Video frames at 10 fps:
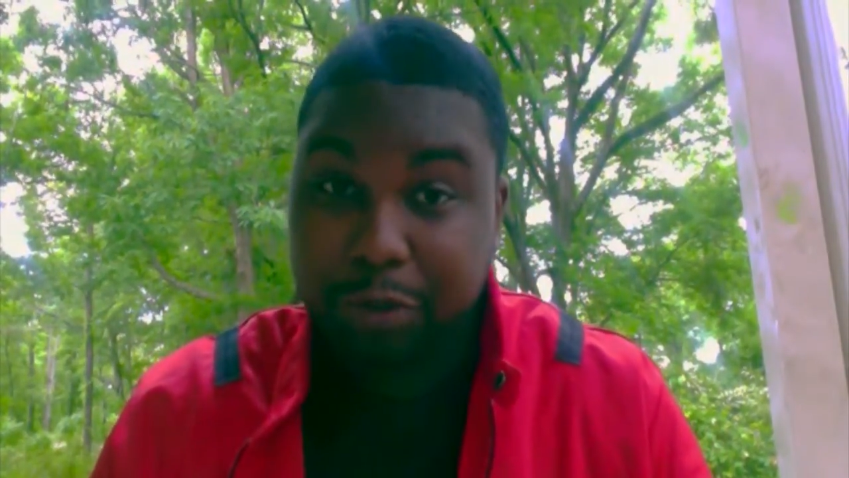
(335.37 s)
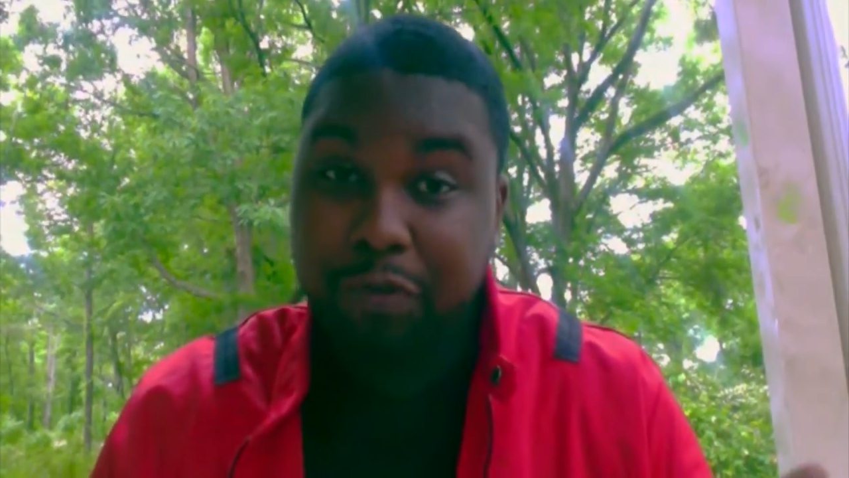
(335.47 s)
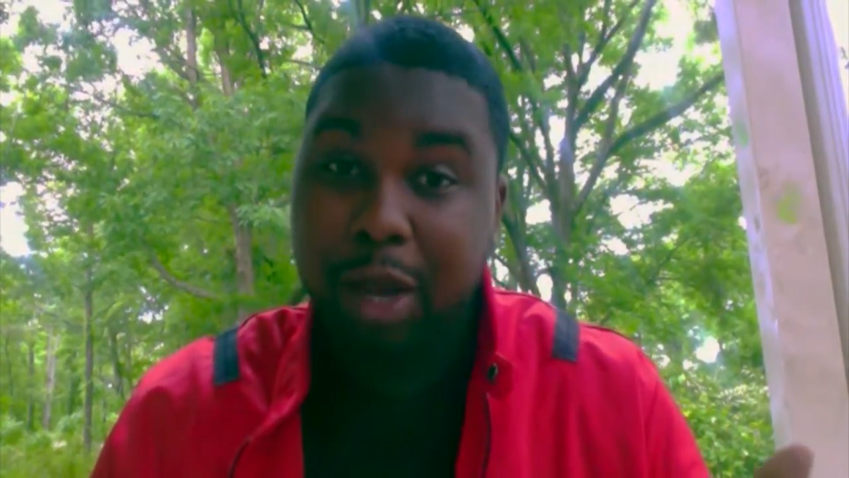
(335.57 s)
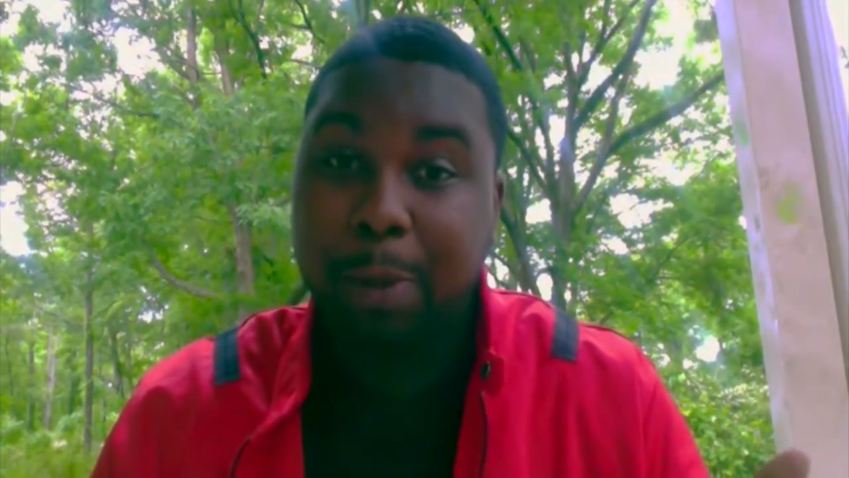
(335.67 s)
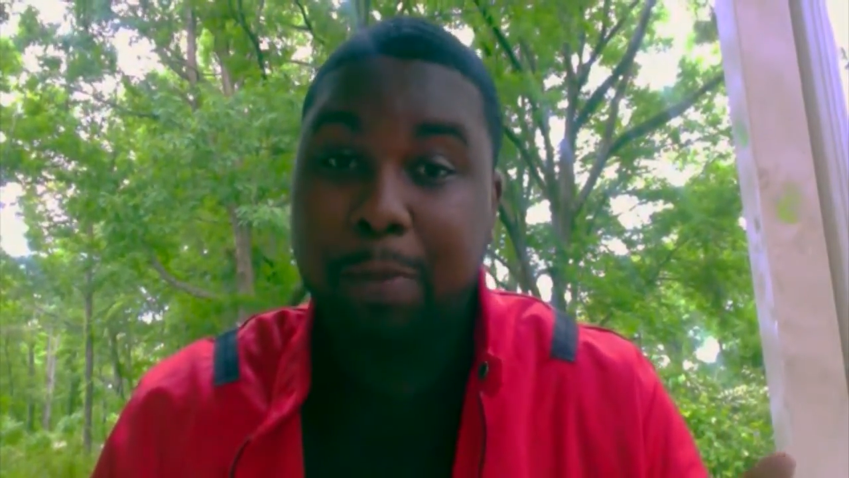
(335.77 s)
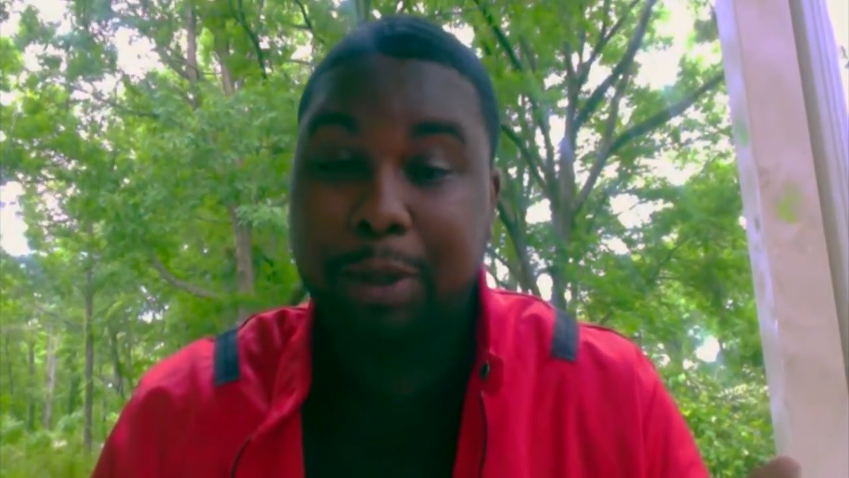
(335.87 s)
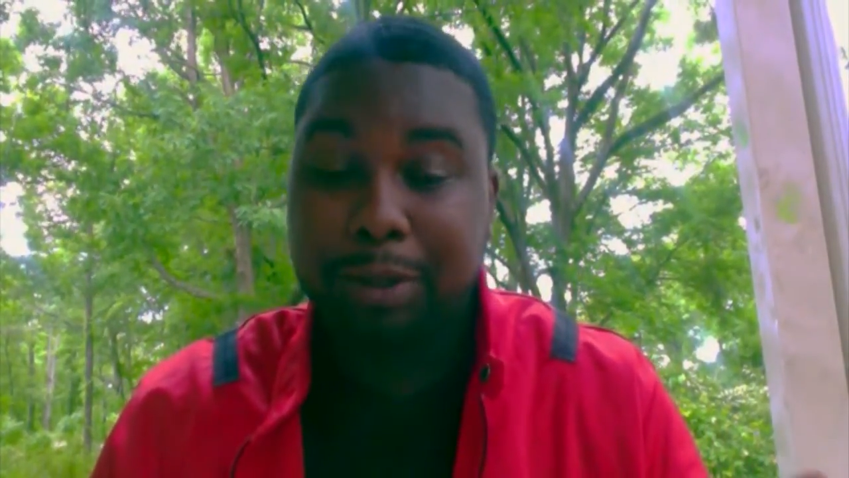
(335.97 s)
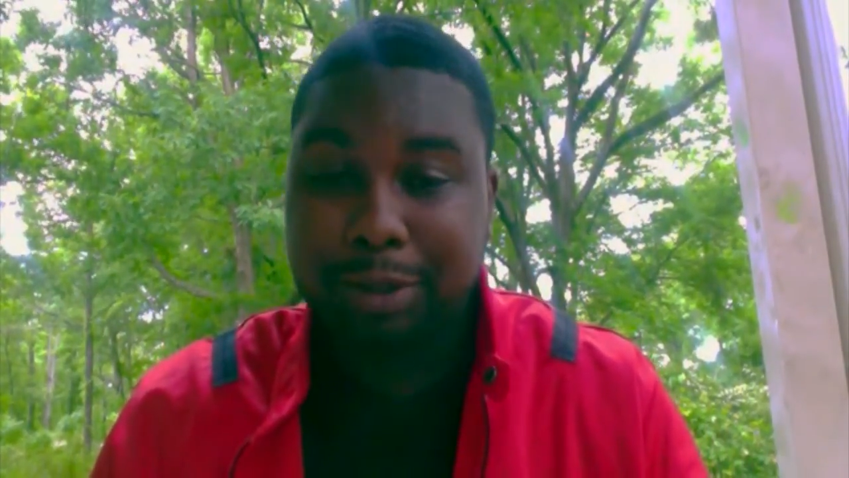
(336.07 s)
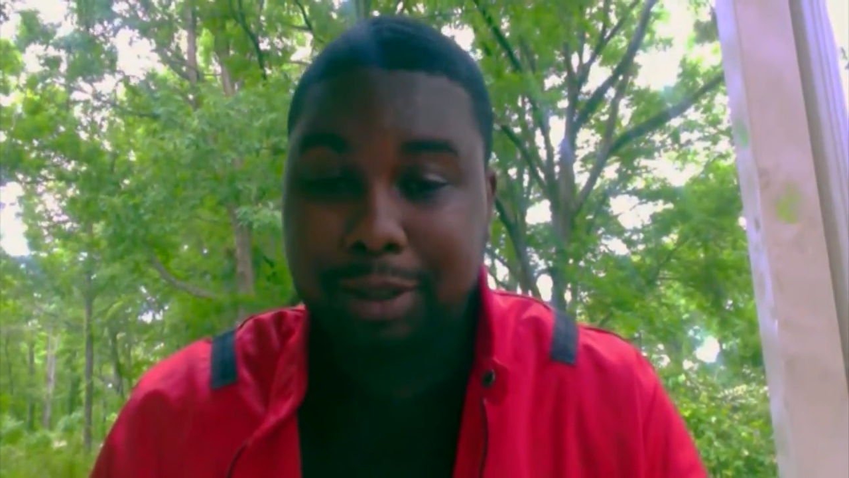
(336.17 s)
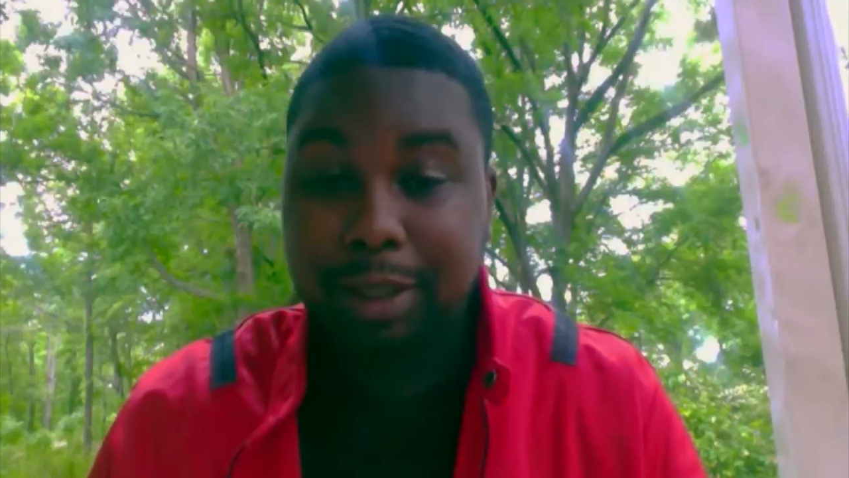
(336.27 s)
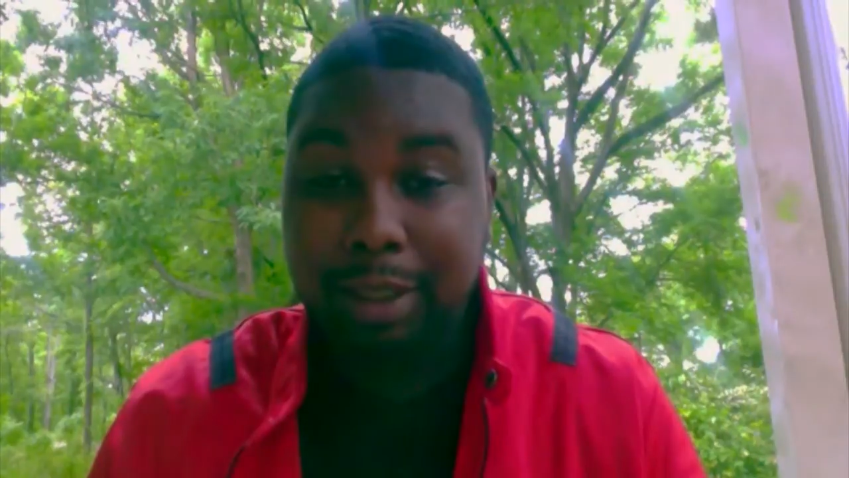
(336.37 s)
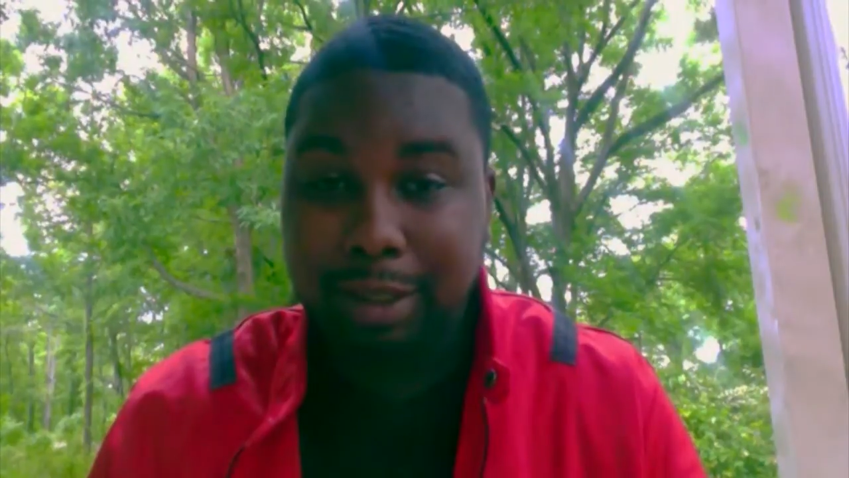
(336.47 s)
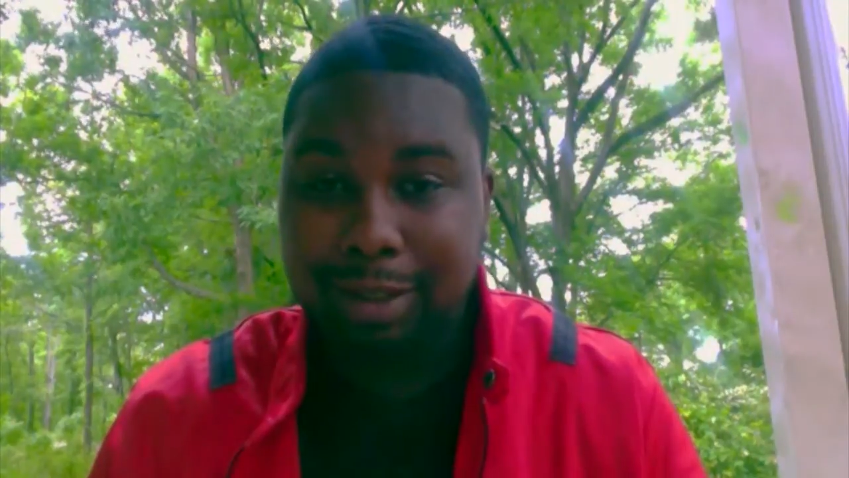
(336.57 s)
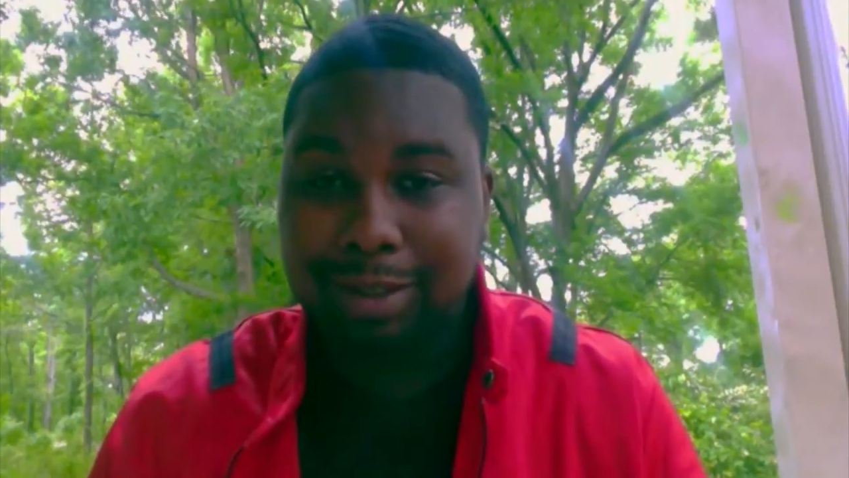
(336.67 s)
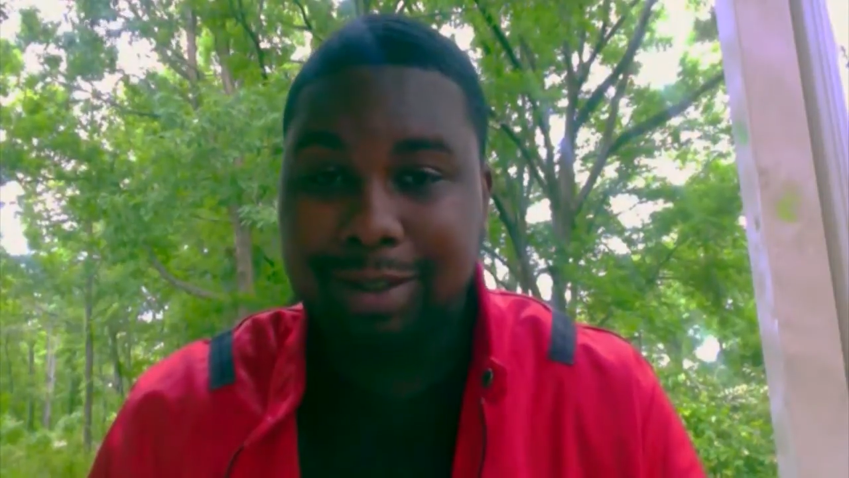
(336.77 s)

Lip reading: This fire burns sin.